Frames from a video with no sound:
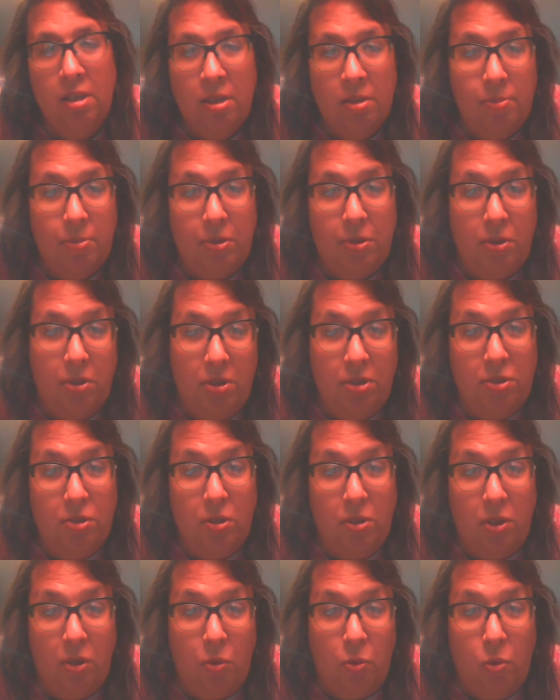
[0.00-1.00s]
But there's
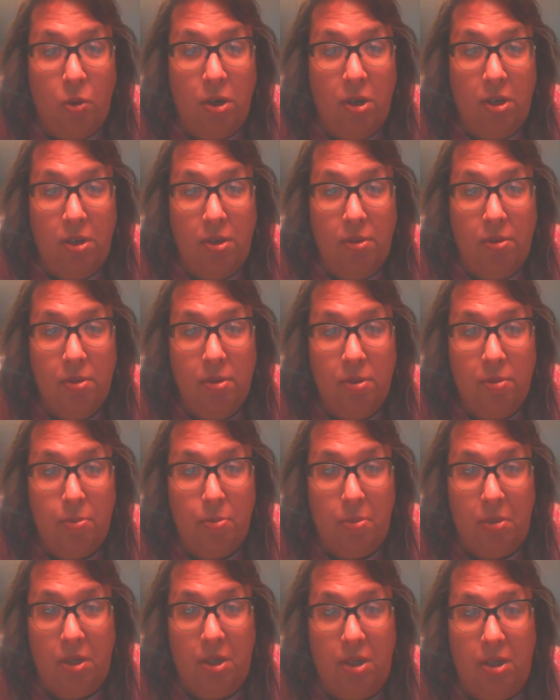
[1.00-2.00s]
only one
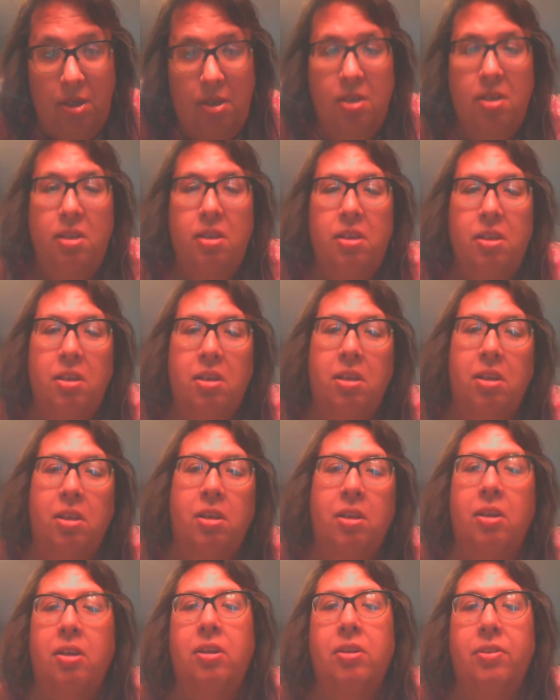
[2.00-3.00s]
me, you
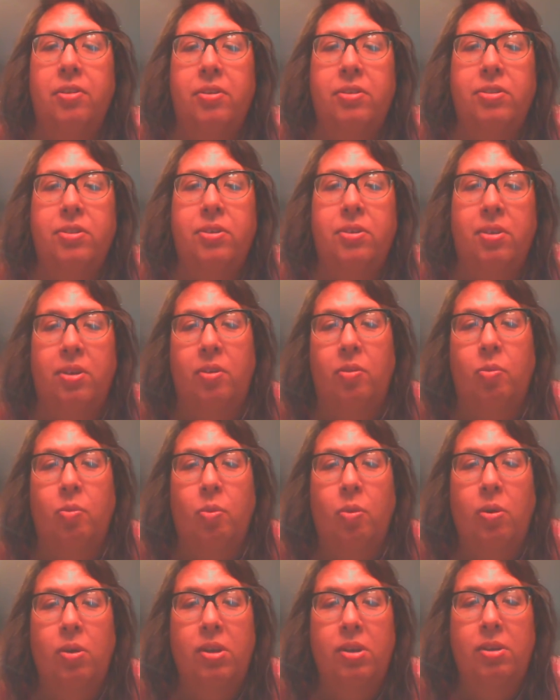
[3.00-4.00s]
know, there's only
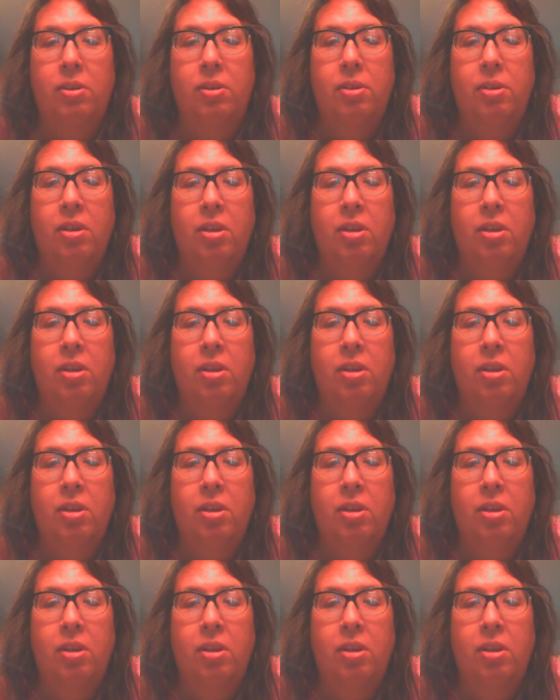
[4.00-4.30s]
one